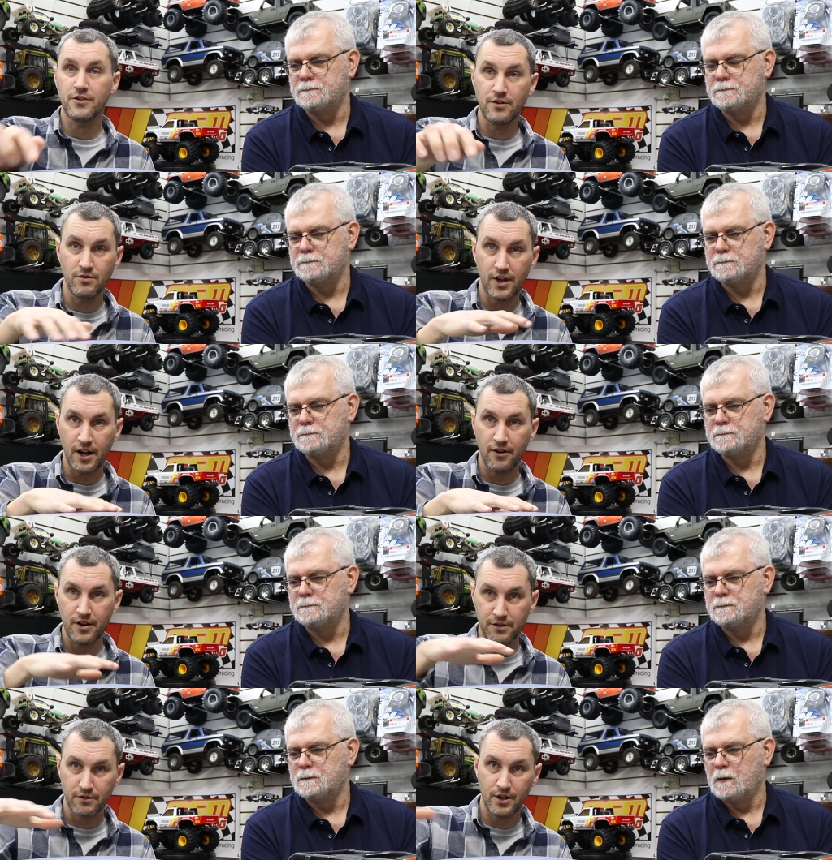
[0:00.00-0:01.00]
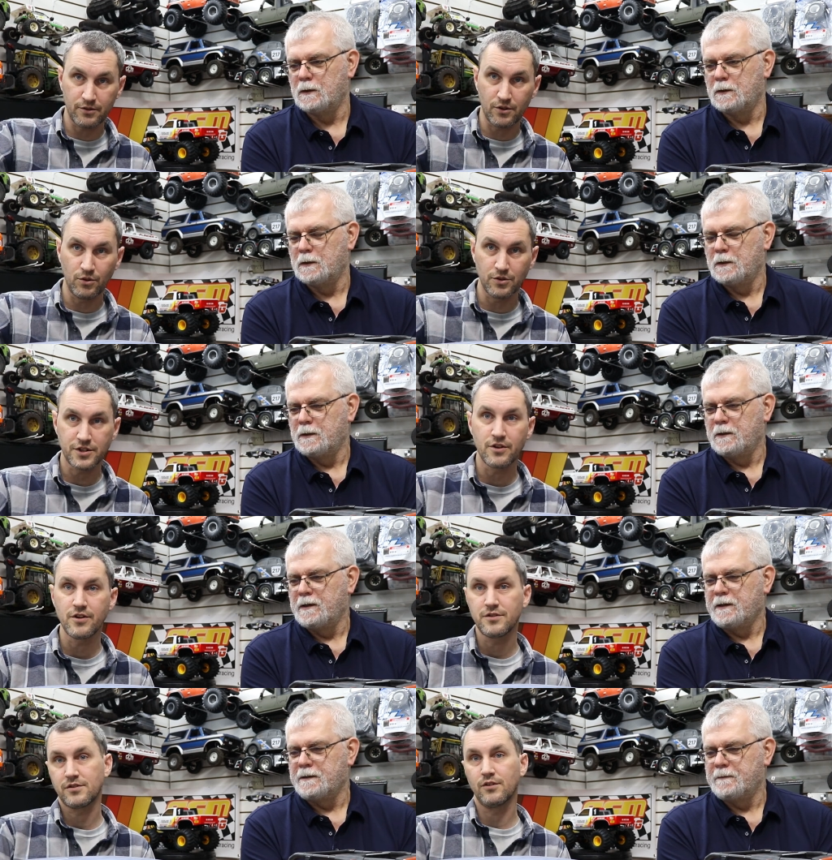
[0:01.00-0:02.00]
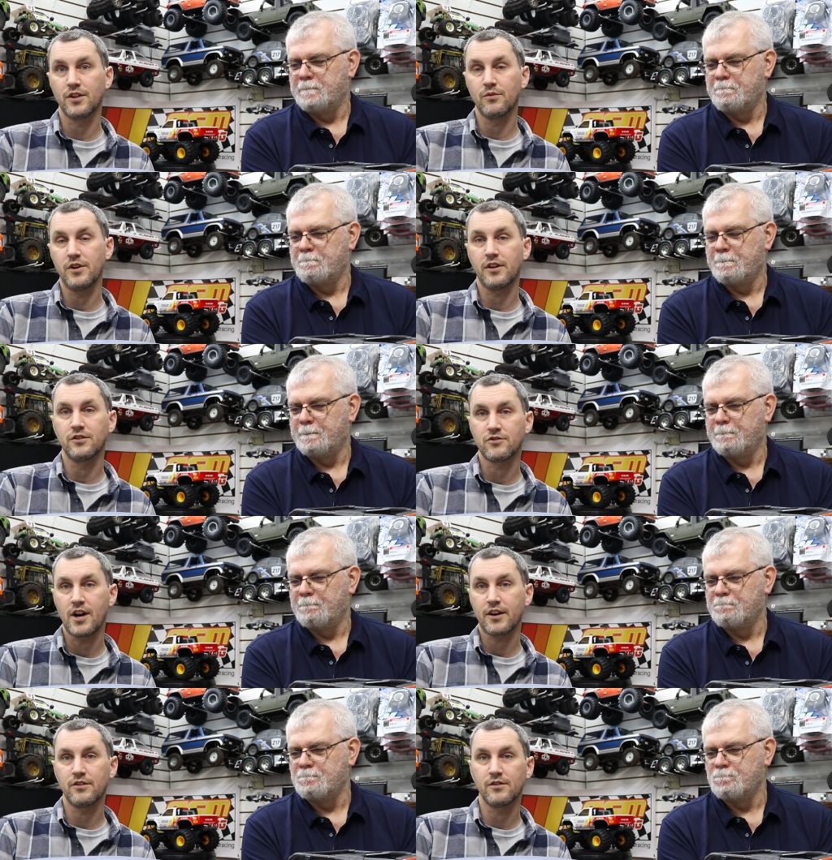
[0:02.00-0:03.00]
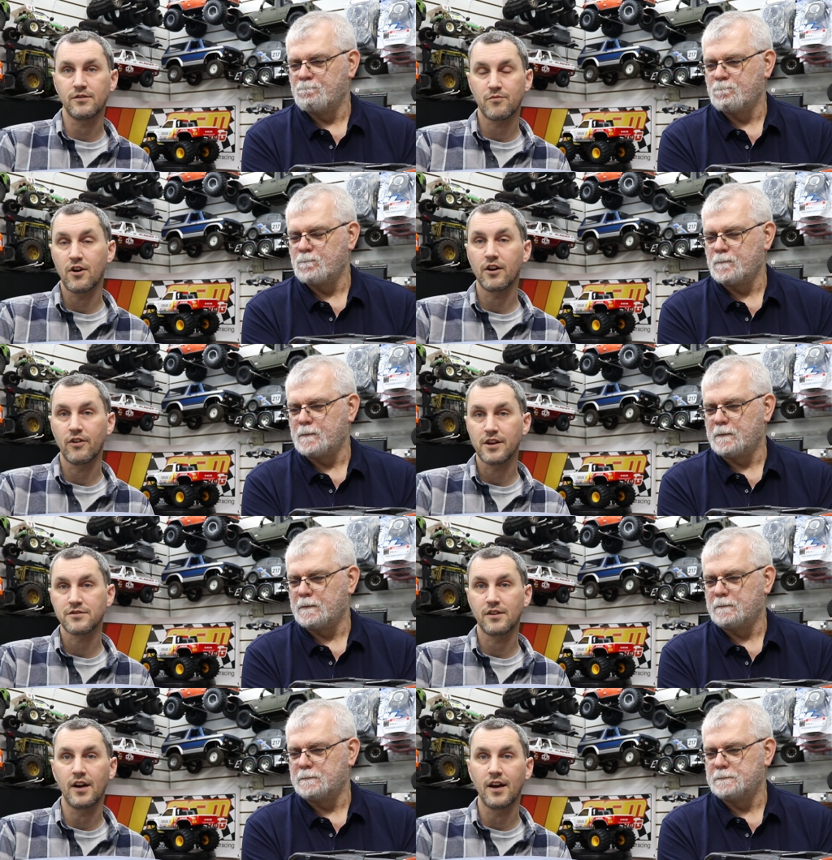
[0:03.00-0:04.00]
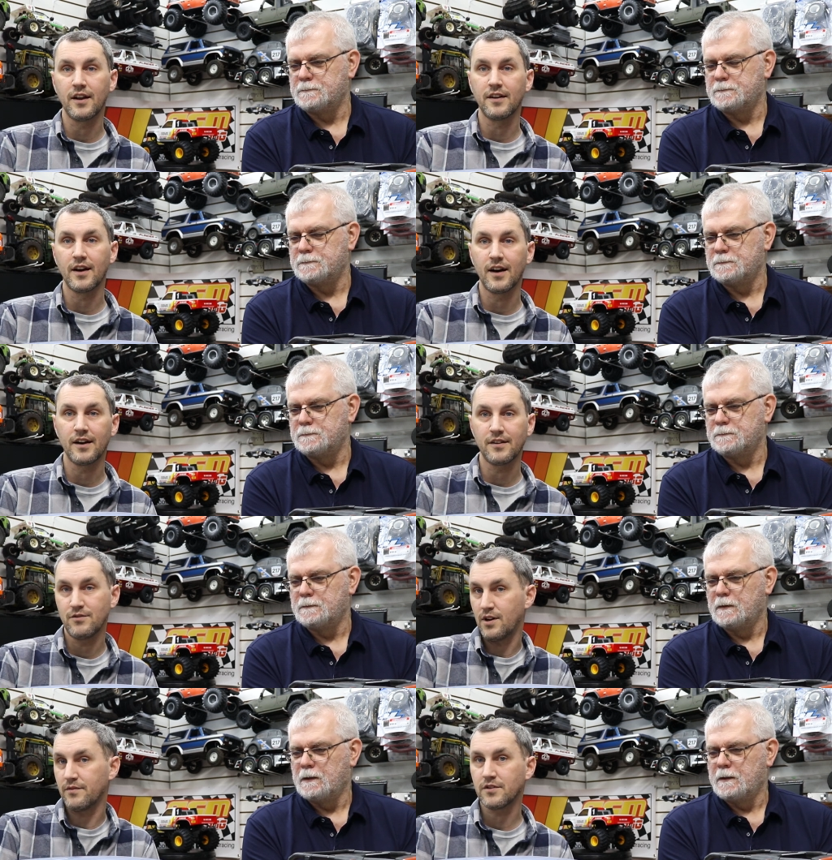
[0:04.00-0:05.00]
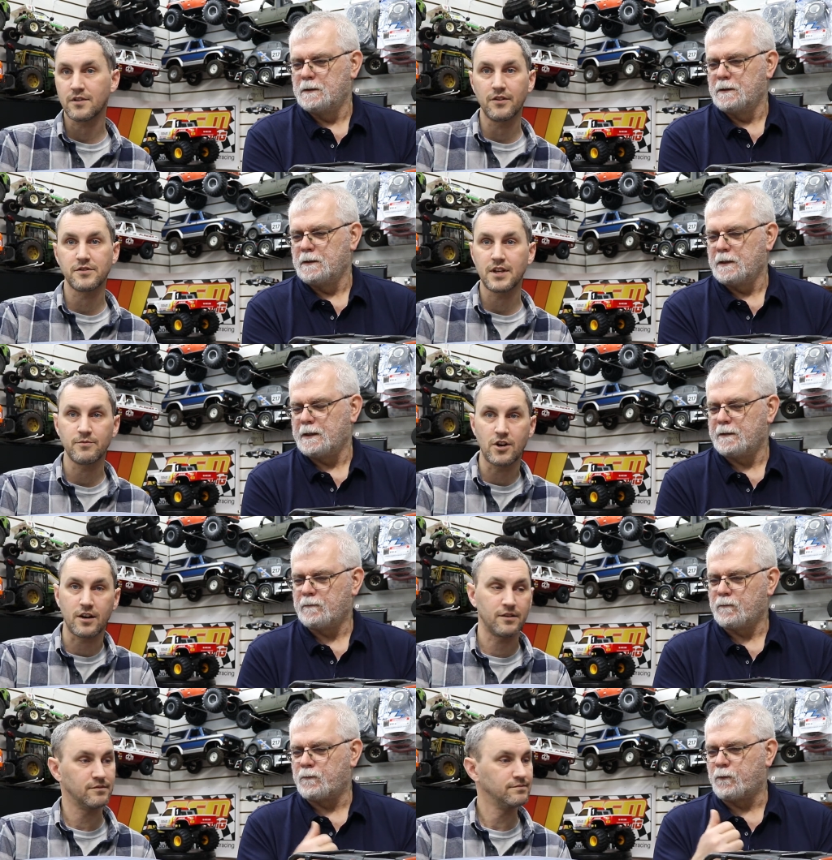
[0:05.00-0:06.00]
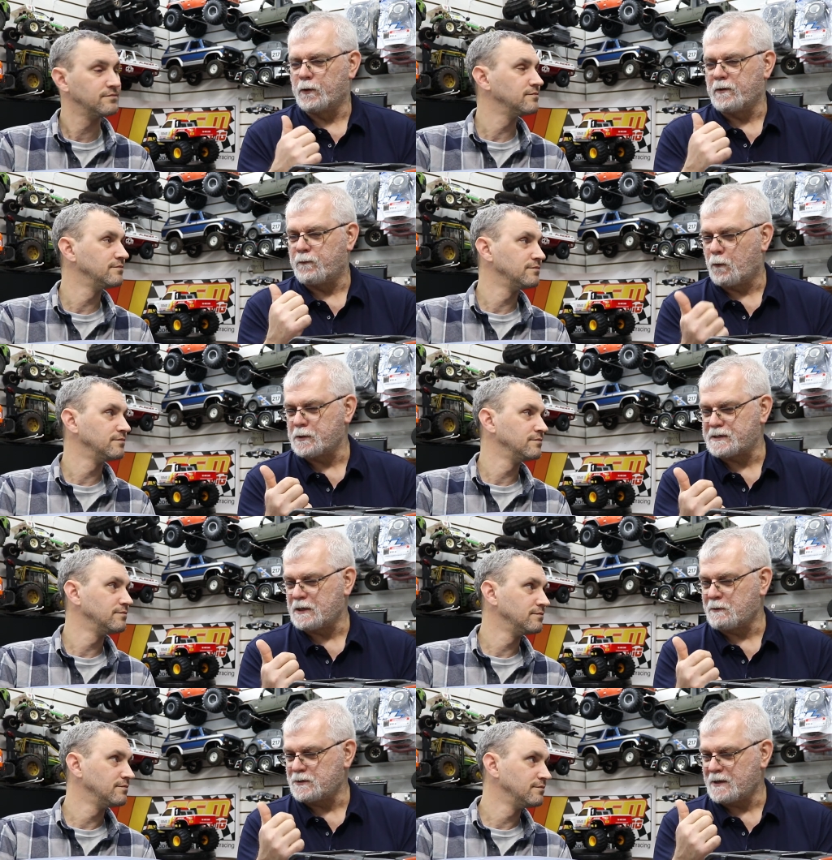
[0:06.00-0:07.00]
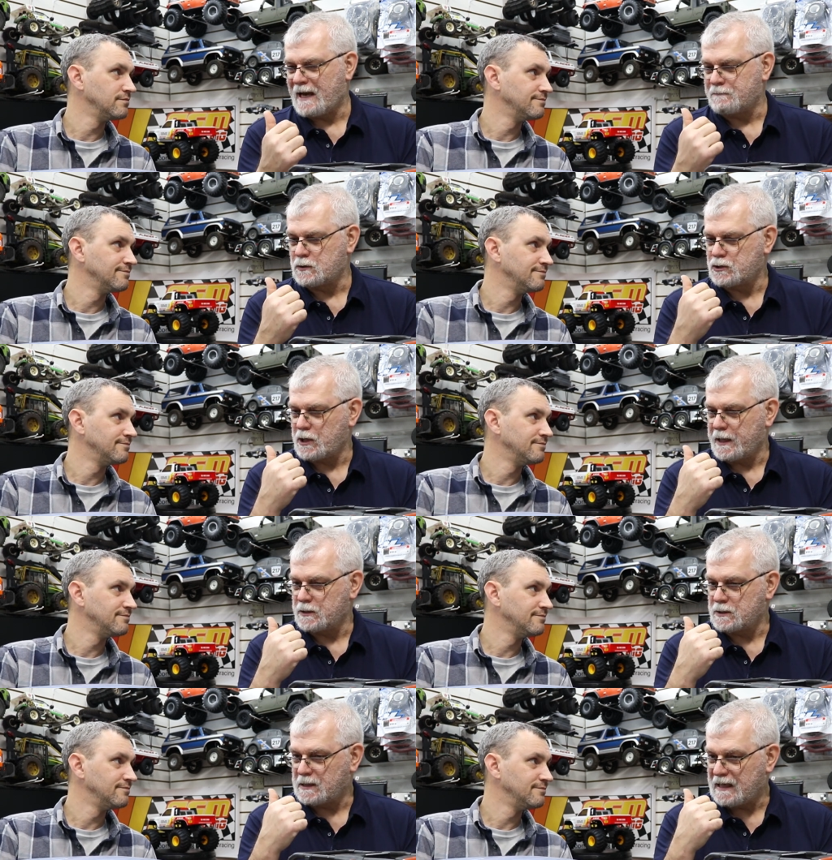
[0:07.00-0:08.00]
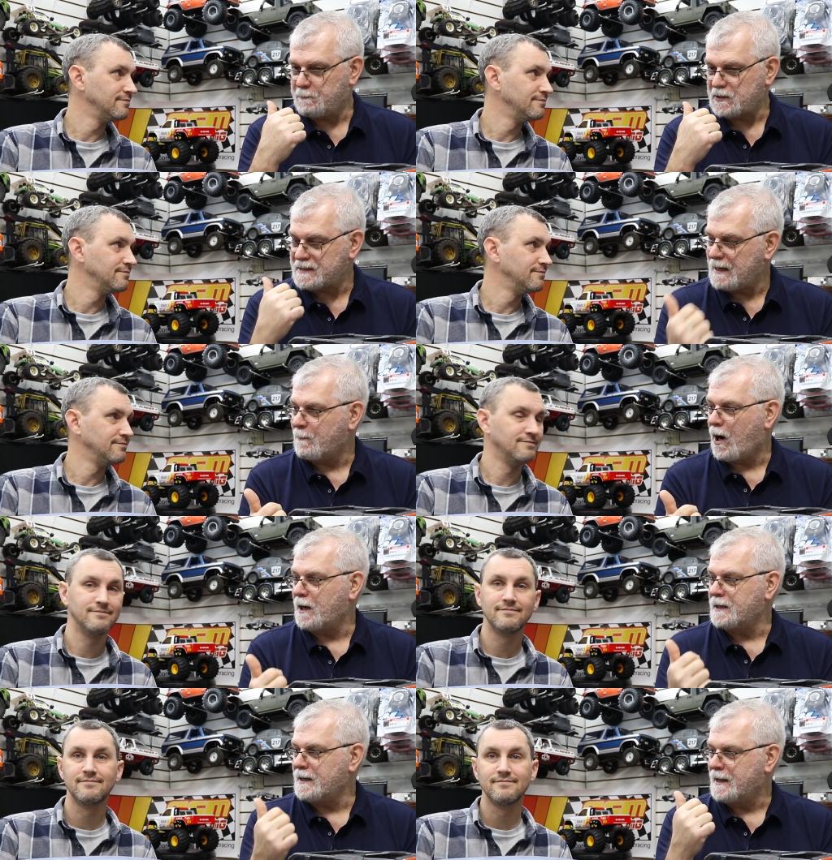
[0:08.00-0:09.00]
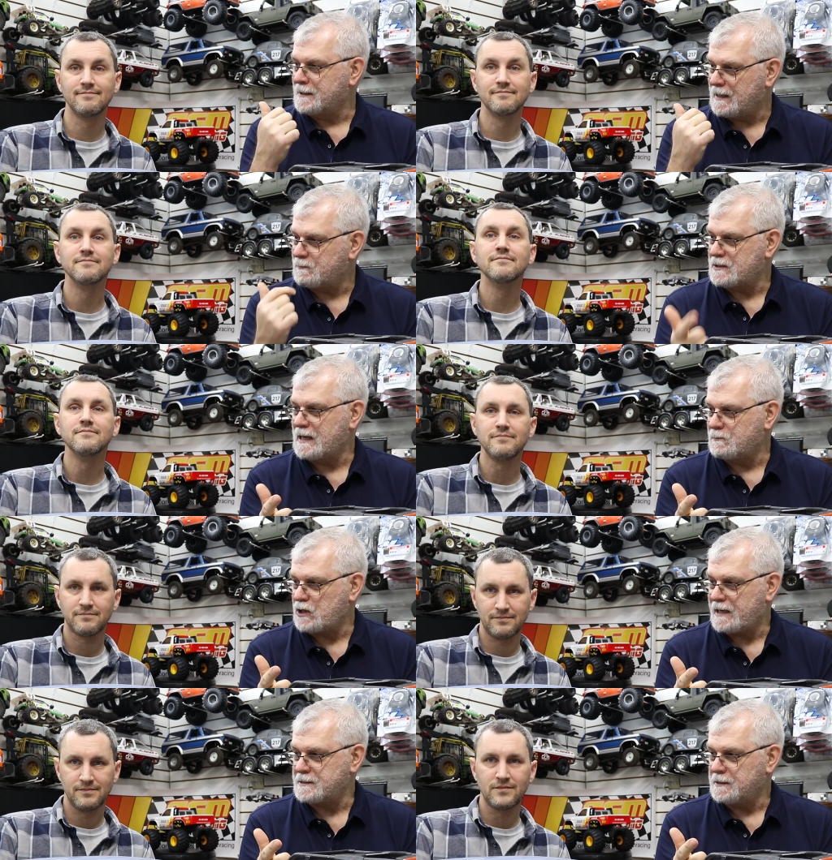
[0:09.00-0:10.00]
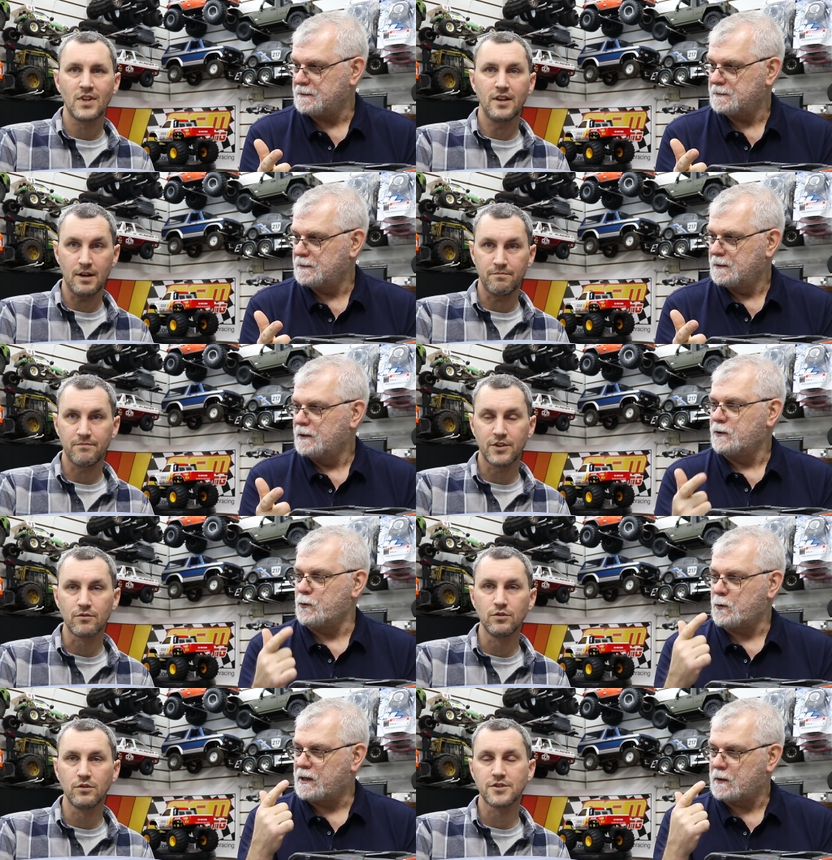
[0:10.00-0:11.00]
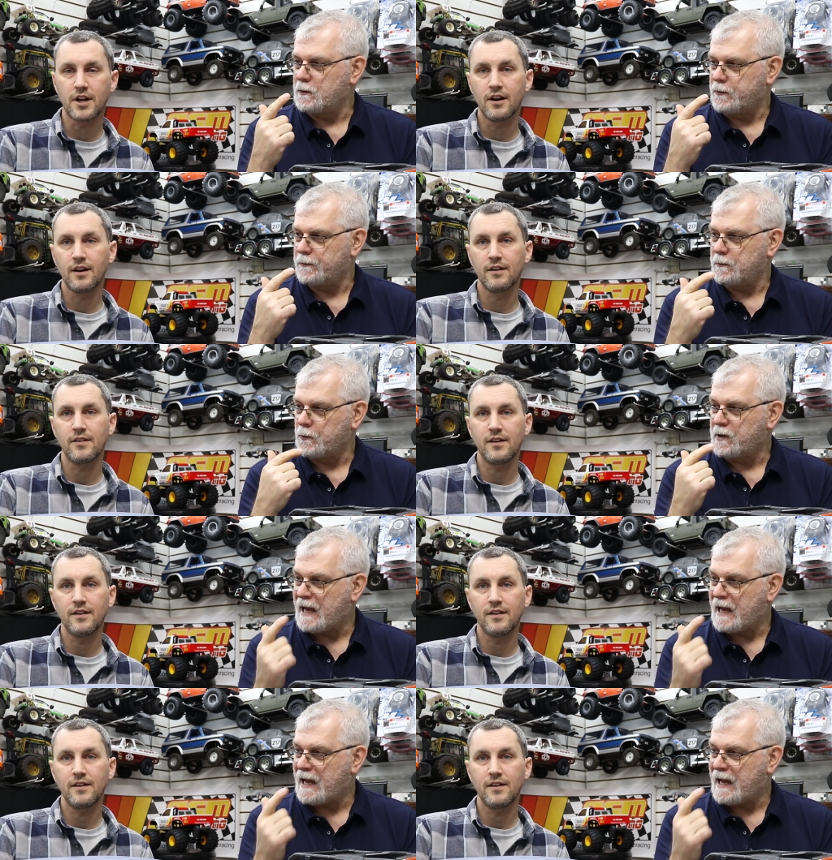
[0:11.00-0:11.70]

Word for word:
Speaker 1: you carry throughout the whole series so that we can track your progress and uh, you have this on the same truck.
Speaker 2: For the four series, you got to keep the same body and keep the same chassis.
Speaker 1: Yep. The you, rules are...
Speaker 2: You